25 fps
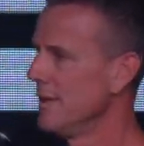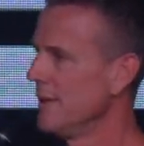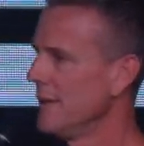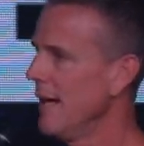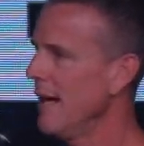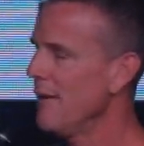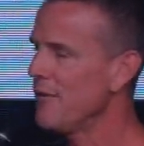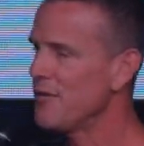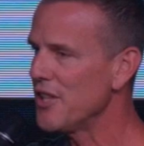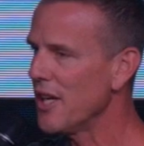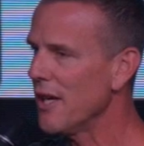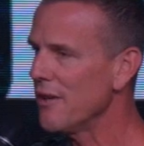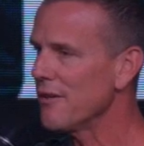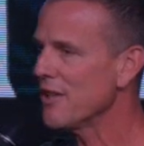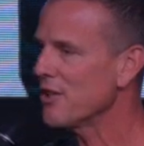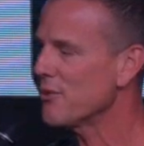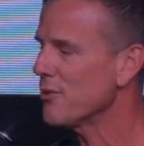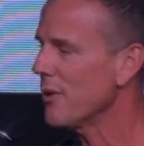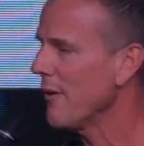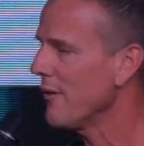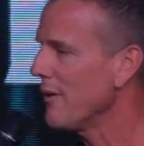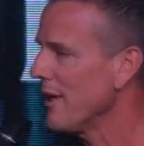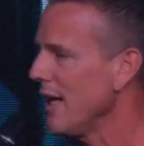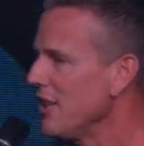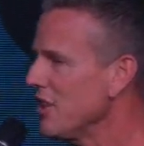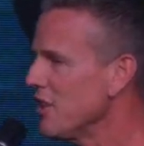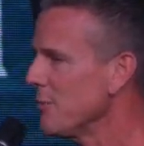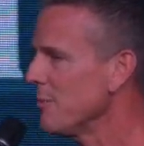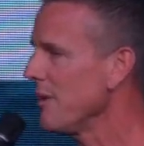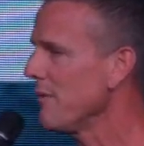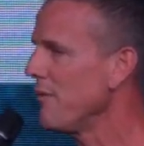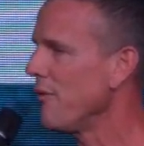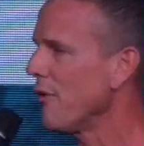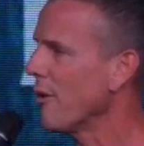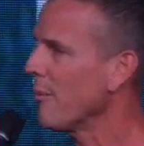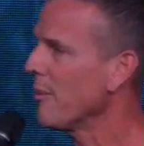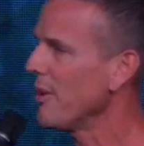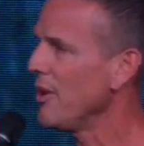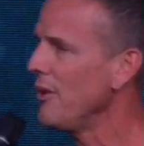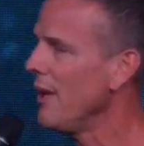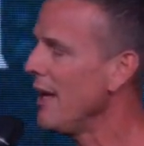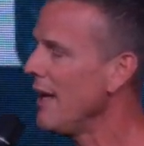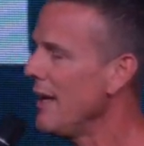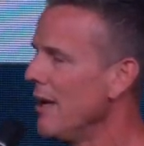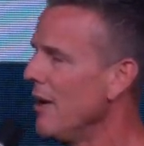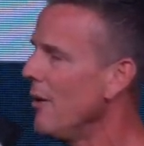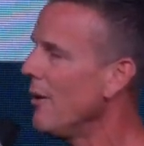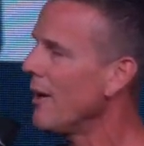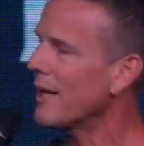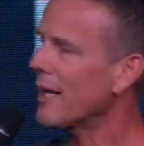I've shared this revelation before, but you
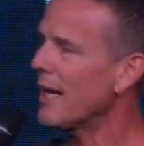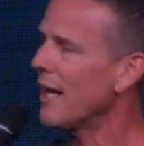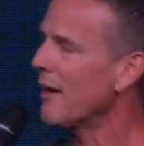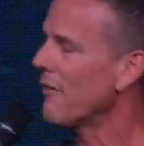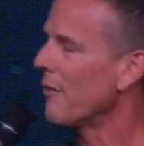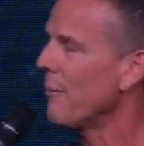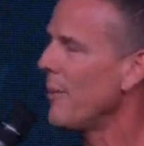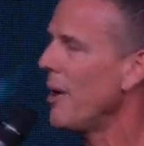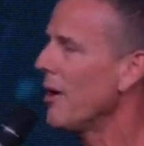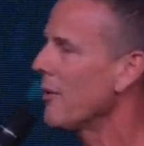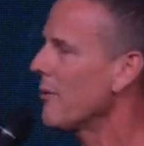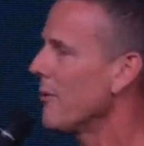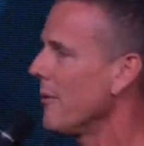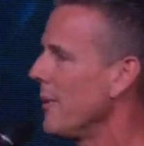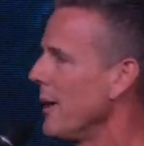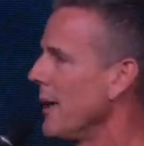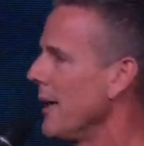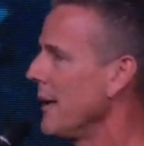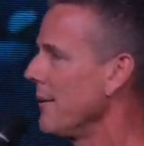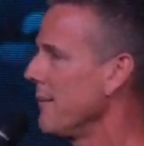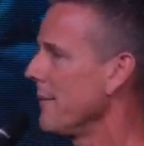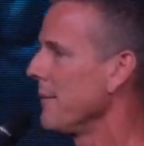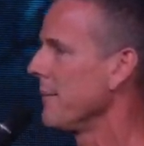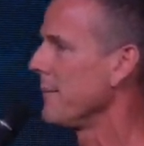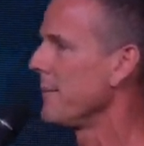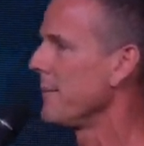didn't know I got it from Aquaman.